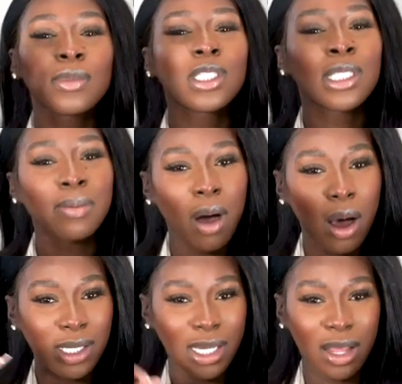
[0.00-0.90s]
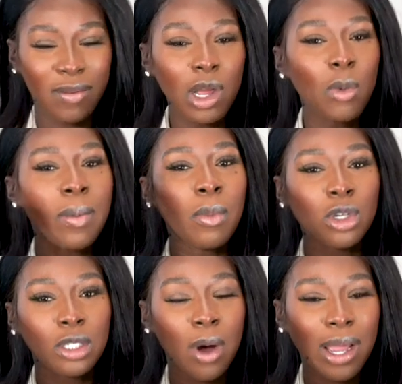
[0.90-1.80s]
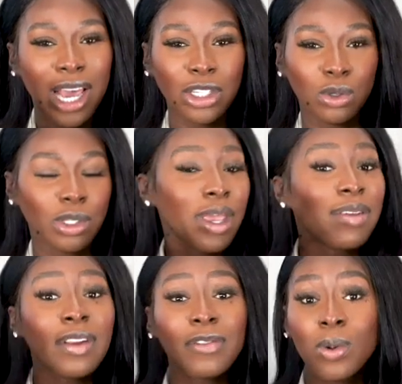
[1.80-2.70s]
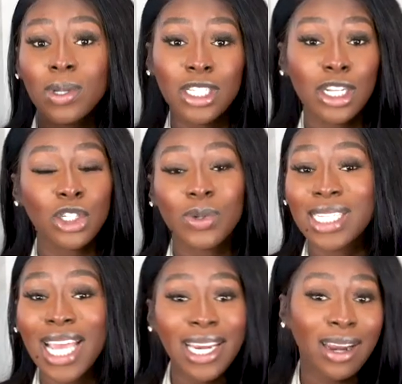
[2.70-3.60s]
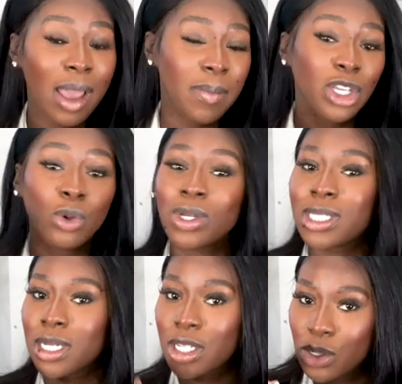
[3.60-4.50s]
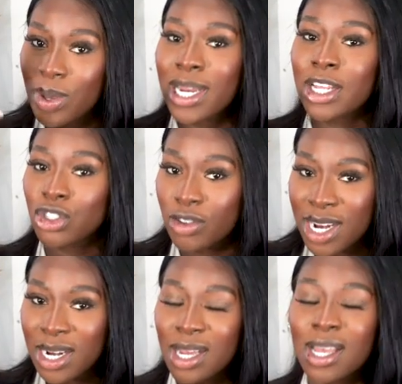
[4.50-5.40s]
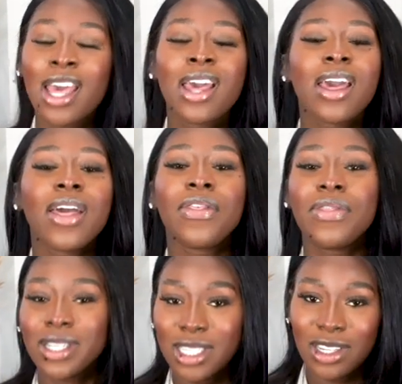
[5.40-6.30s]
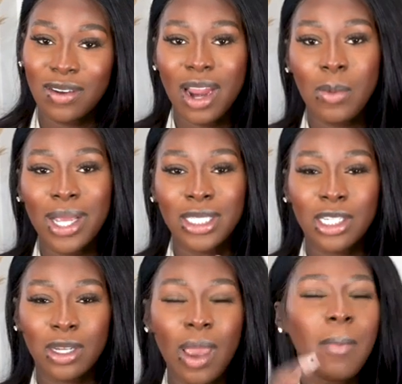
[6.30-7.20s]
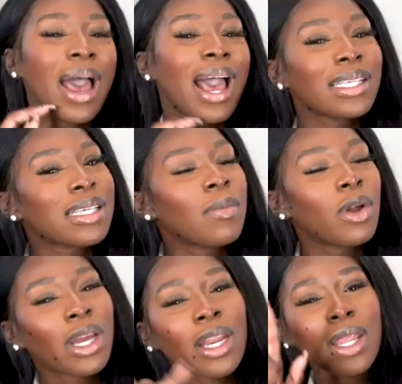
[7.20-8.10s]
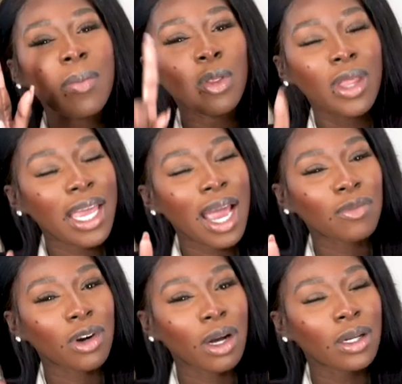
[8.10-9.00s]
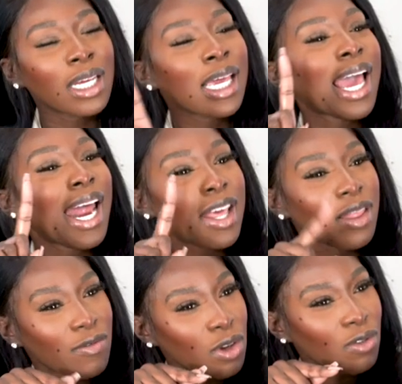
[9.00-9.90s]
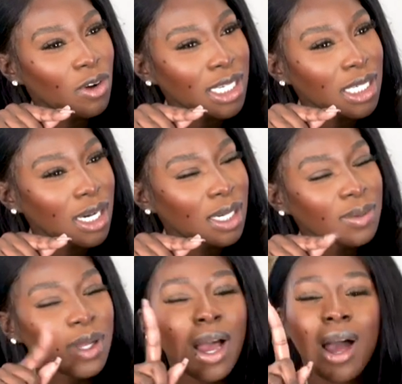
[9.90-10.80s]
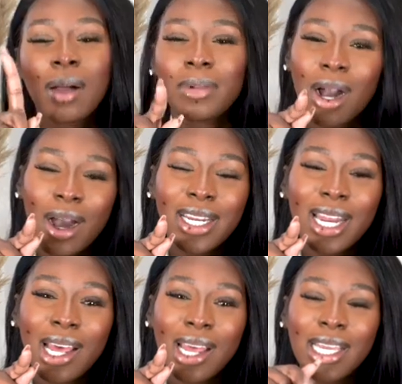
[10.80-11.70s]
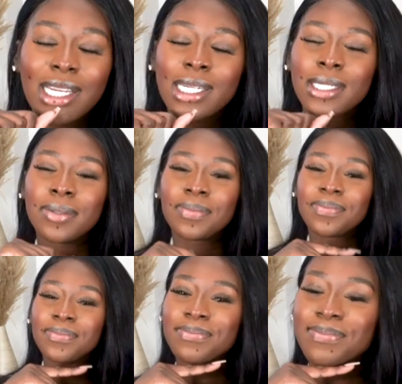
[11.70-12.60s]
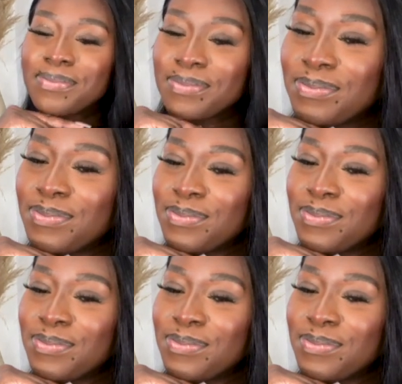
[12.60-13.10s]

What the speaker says: smarter. They're a little bit more smart casual. So even if you wanted to do a date night, but you wanted to do it in a trainer, this is a great way to do it. But as I'm looking at them on the camera and in the viewfinder, I'm kind of like, Emma,